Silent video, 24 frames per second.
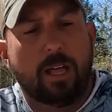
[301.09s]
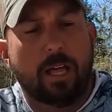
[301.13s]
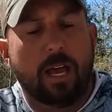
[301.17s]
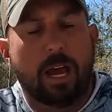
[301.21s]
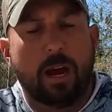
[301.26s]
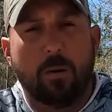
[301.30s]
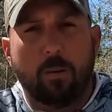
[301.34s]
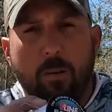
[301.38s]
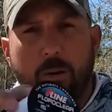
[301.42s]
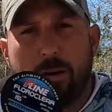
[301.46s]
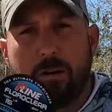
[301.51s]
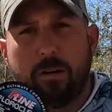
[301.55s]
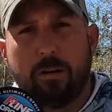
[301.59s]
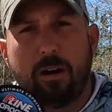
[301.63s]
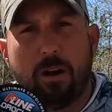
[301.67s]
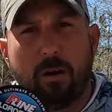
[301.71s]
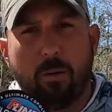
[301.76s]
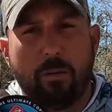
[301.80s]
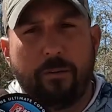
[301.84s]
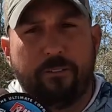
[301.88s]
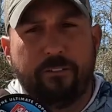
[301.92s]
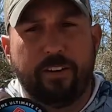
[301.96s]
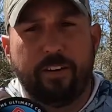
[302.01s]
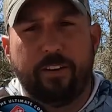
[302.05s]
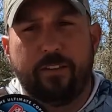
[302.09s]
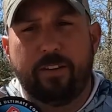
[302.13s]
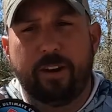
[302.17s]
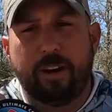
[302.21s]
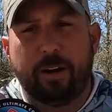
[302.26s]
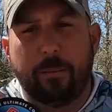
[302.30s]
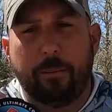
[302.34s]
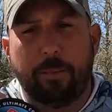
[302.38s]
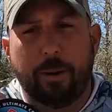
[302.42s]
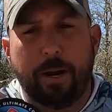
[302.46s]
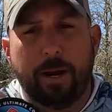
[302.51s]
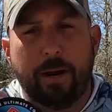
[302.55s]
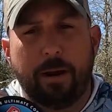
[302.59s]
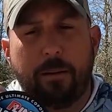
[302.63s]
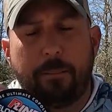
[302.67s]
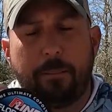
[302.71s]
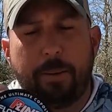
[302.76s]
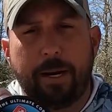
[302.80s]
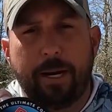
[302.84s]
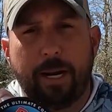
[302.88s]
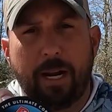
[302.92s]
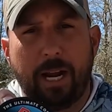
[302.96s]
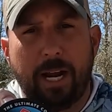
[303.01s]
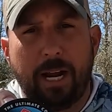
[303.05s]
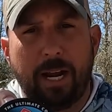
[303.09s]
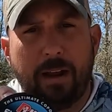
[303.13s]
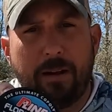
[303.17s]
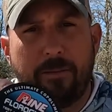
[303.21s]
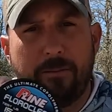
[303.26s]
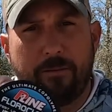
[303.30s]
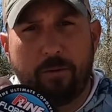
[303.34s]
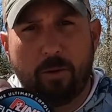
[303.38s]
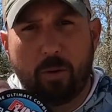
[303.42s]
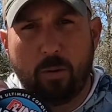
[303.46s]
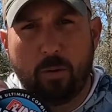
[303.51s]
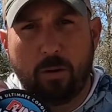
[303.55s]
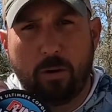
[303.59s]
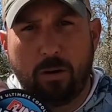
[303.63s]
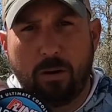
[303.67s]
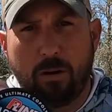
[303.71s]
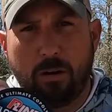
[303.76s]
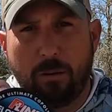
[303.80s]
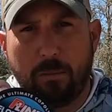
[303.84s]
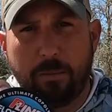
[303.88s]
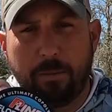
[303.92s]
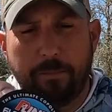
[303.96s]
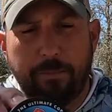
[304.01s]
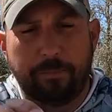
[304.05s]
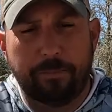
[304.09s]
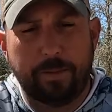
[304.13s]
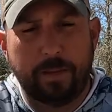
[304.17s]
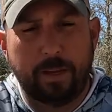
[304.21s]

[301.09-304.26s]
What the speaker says: I will go with 15-pound P-Line fluorocarbon.